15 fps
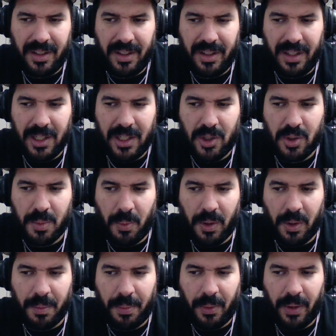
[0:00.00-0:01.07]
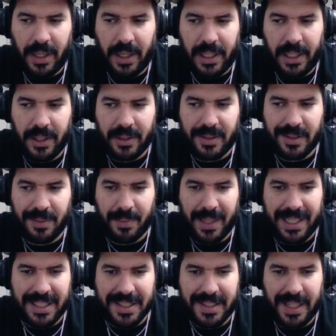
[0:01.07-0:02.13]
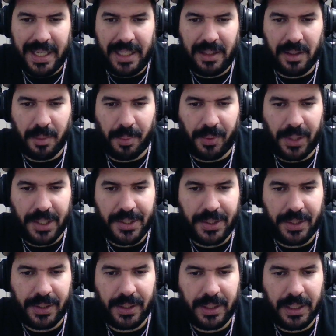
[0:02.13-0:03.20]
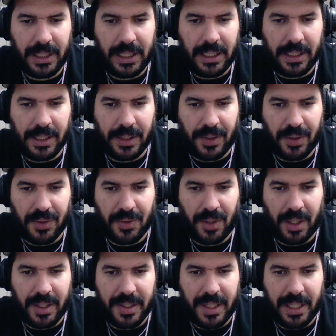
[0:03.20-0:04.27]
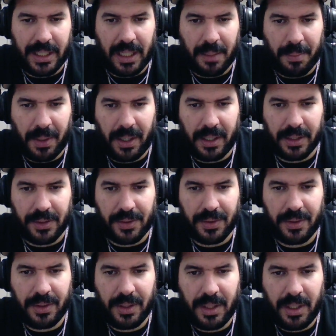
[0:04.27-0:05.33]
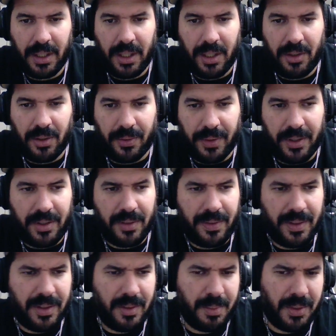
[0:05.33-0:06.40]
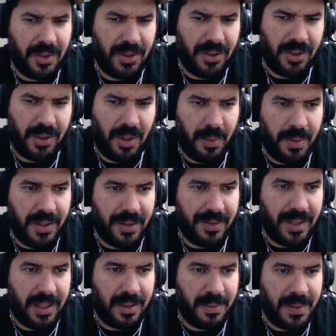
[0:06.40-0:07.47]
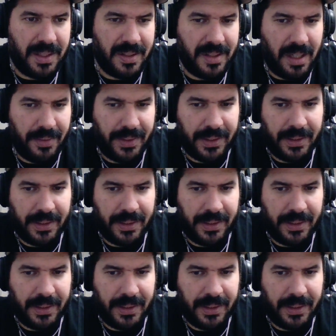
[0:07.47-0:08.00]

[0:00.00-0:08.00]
it's more important here to maintain the pressure than to start taking pawns. So for instance, for this position, you go bishop takes b7.